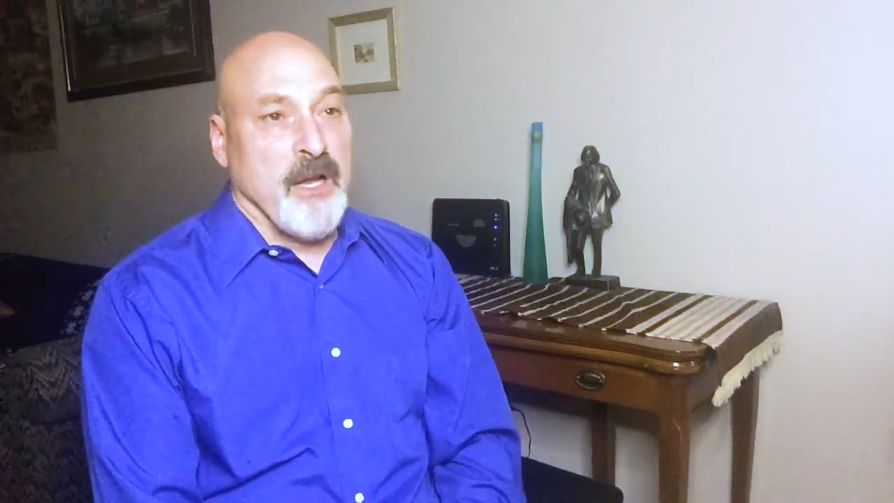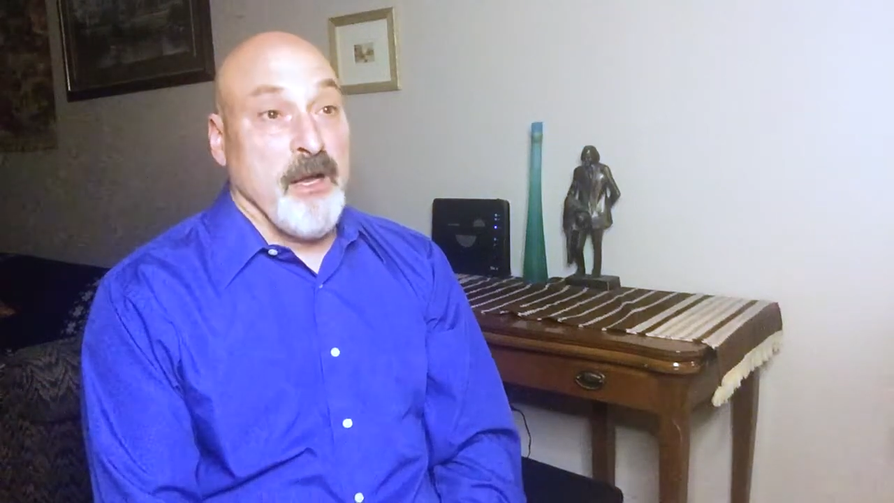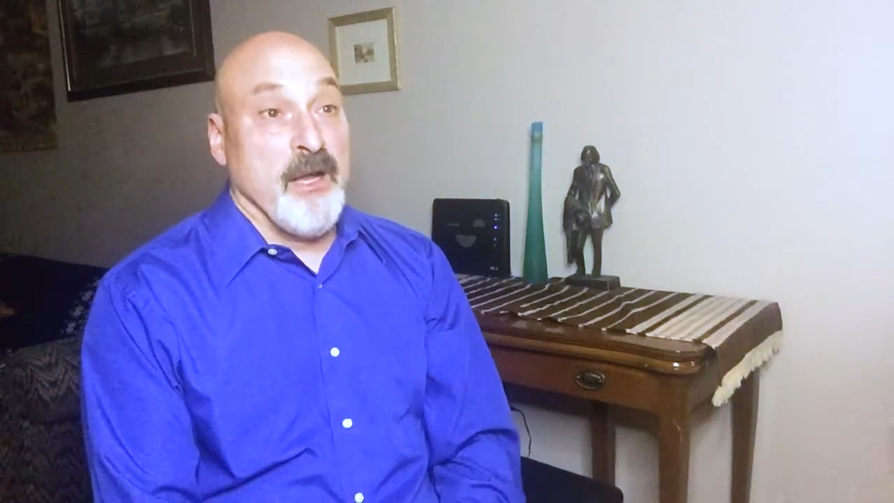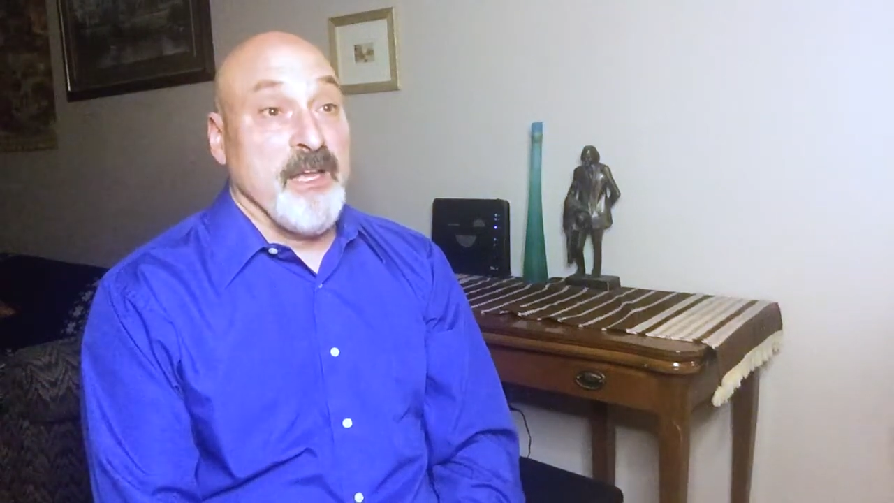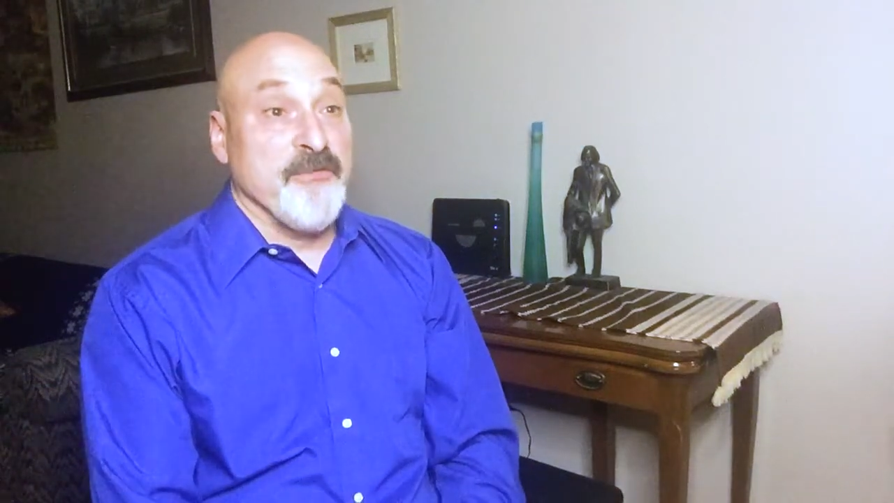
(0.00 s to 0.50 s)

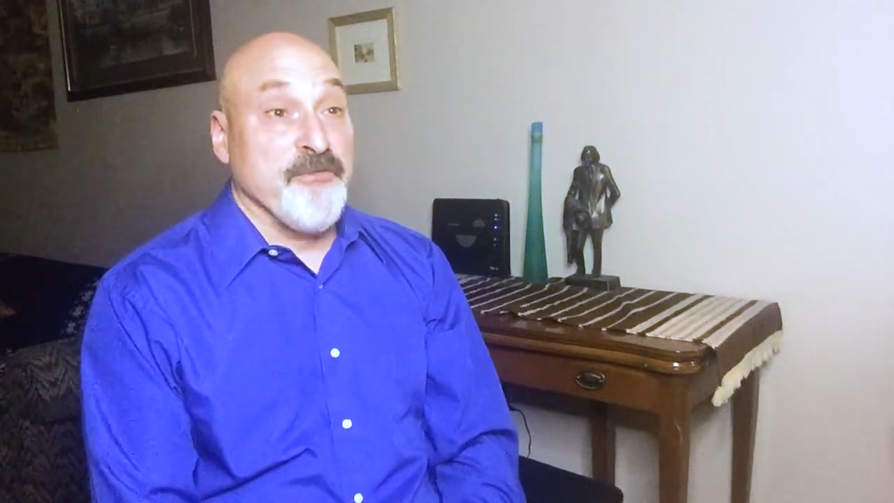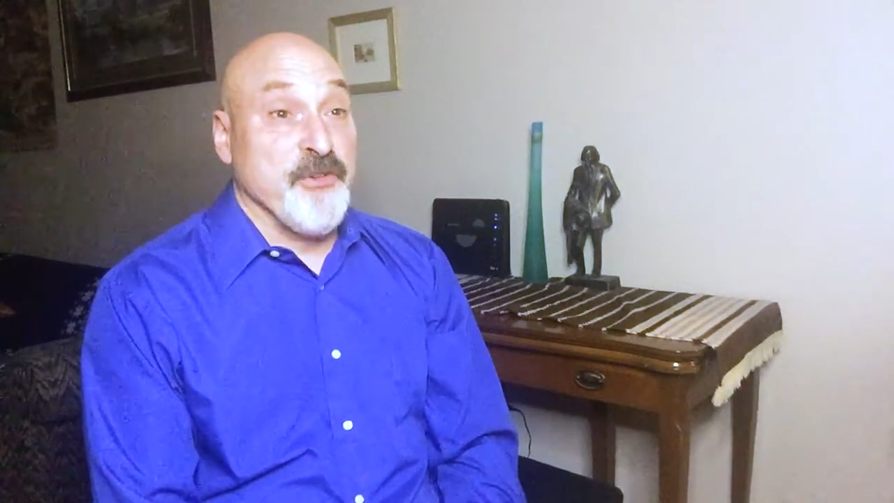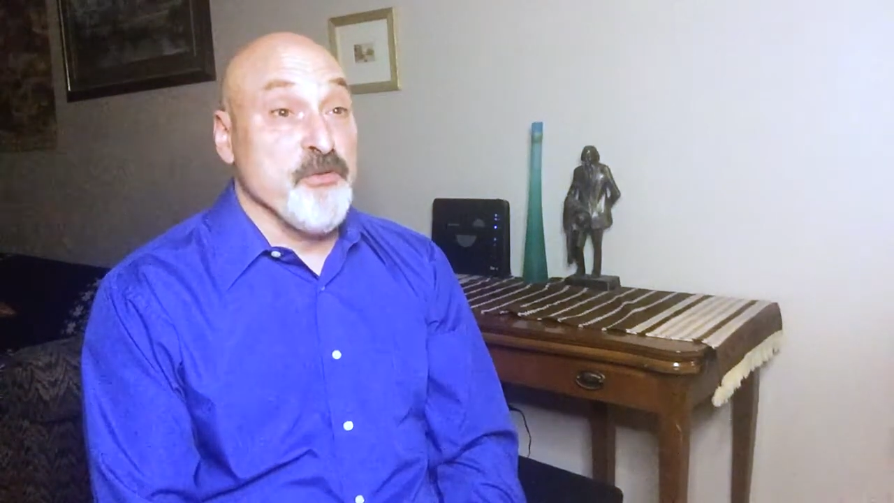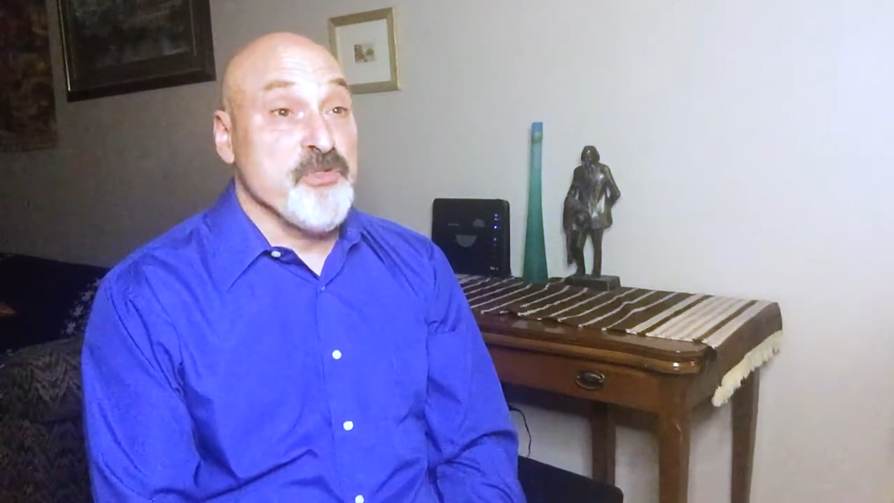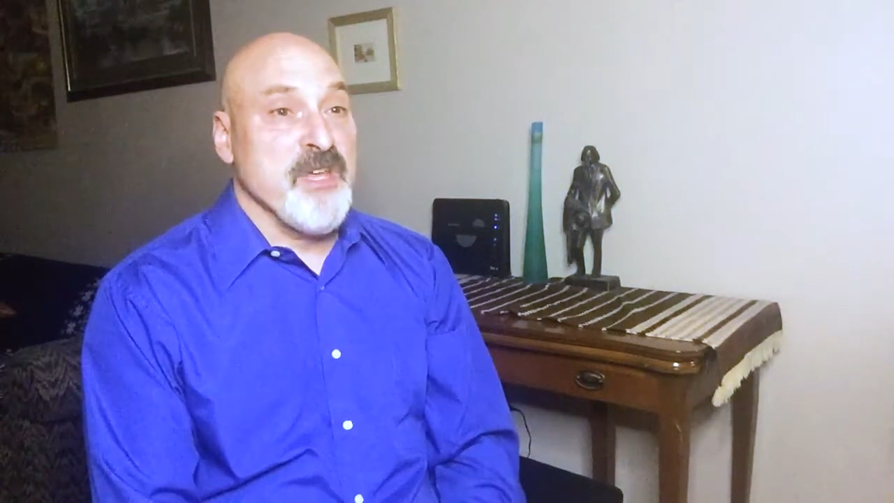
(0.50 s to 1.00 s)
uh,
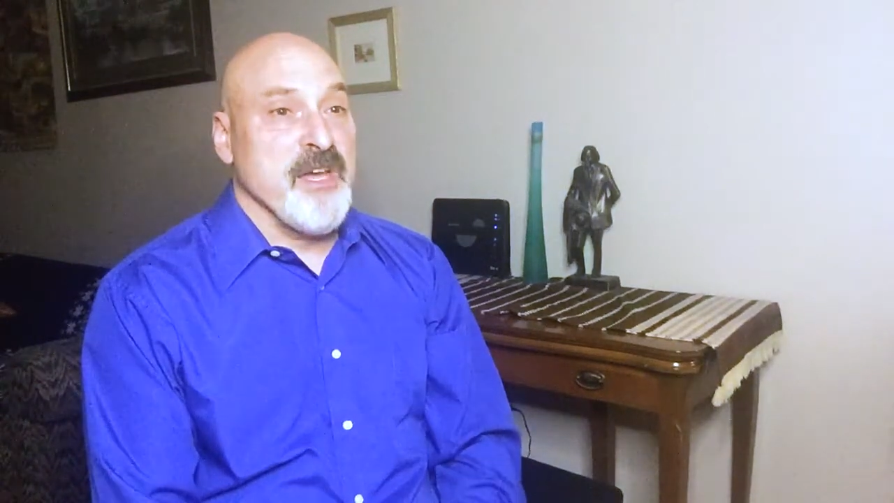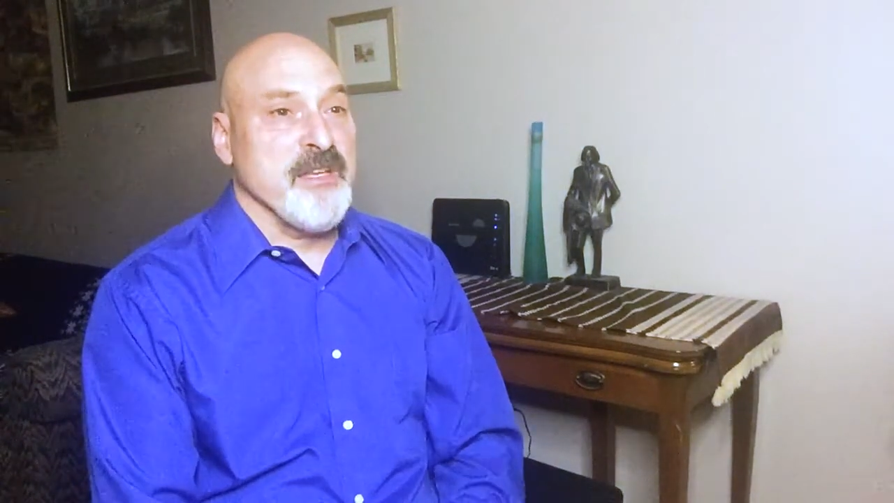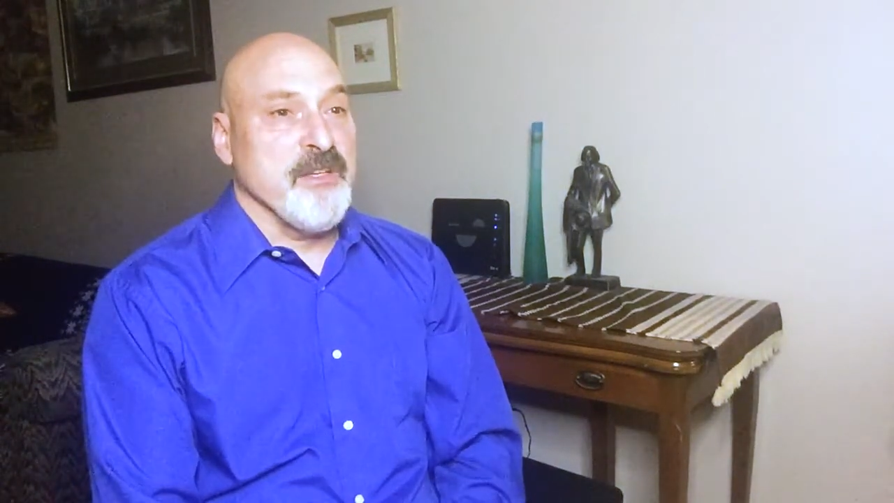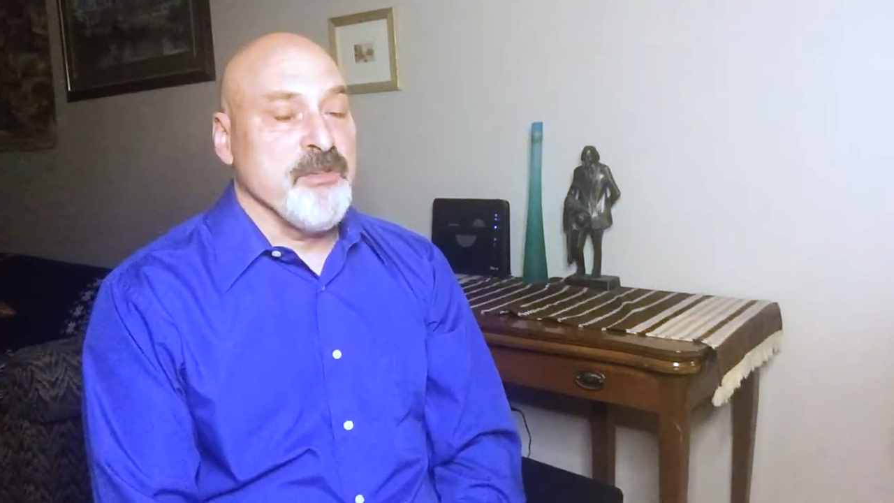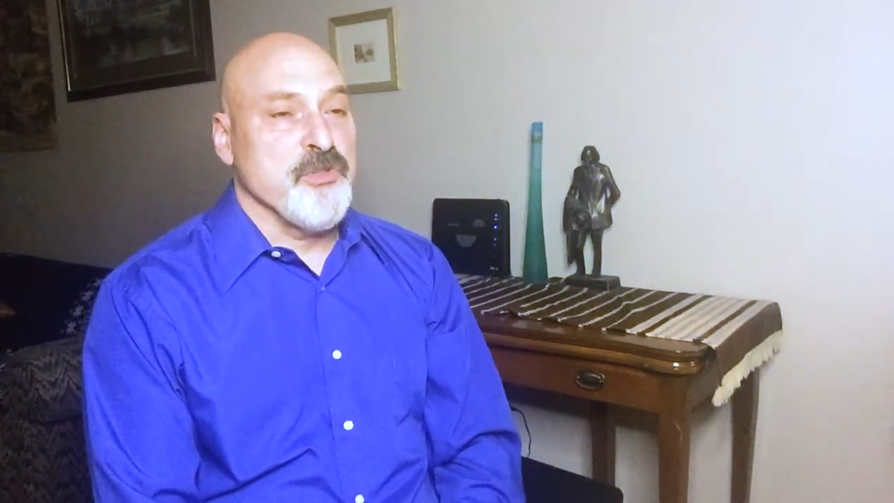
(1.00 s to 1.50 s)
infuse
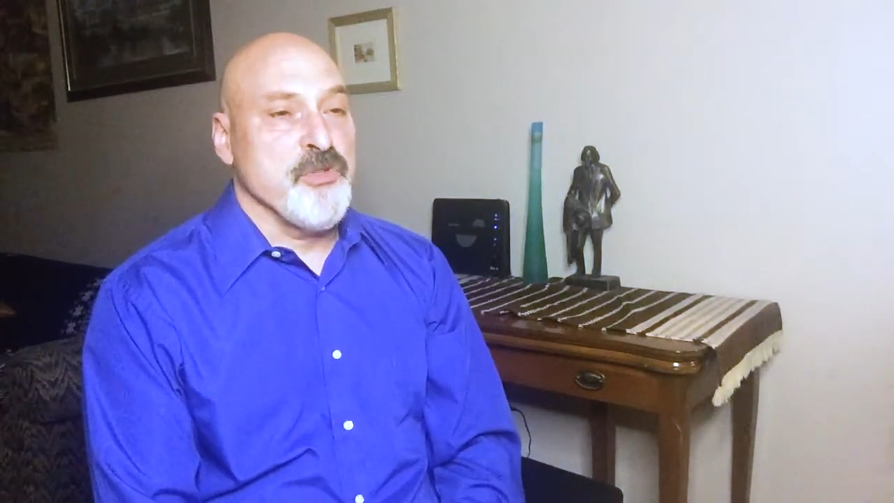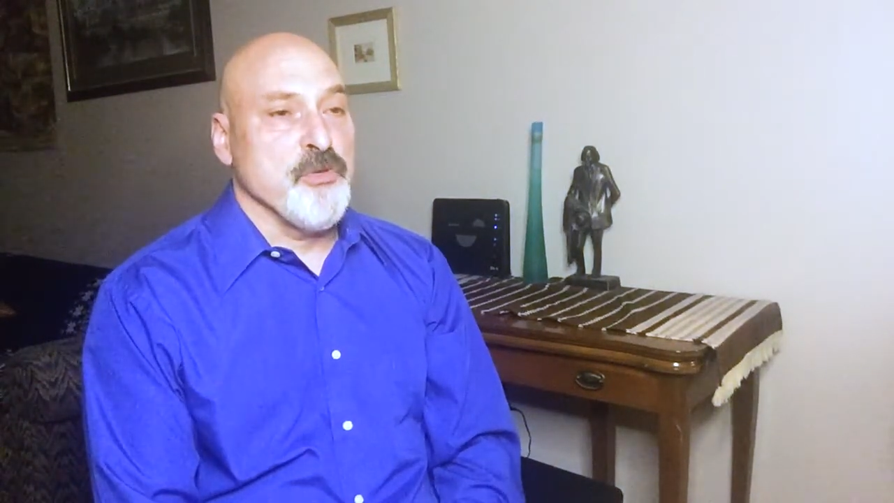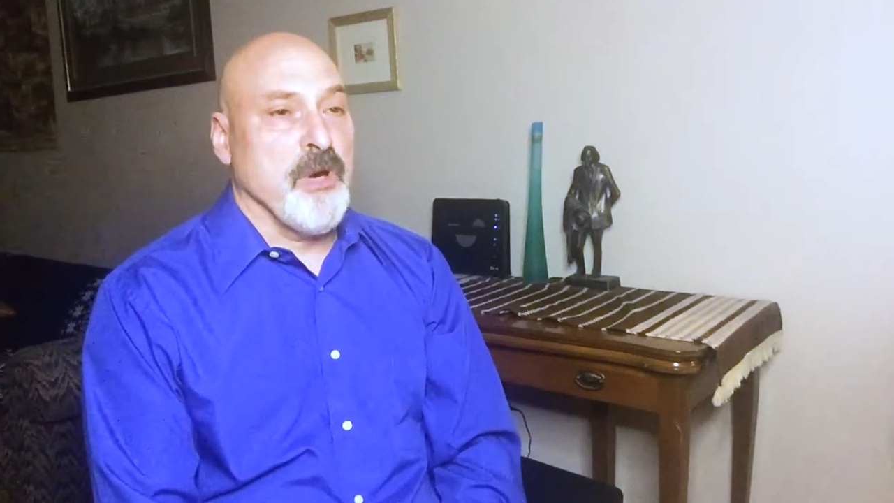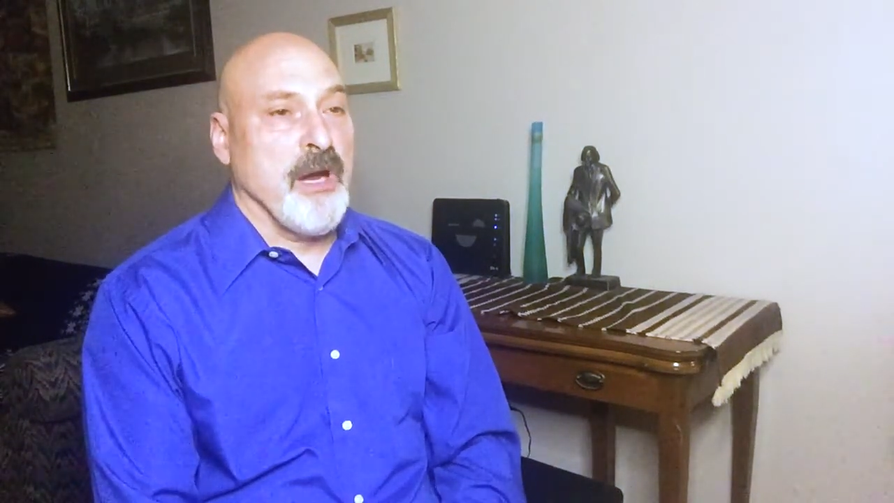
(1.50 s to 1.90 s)
that into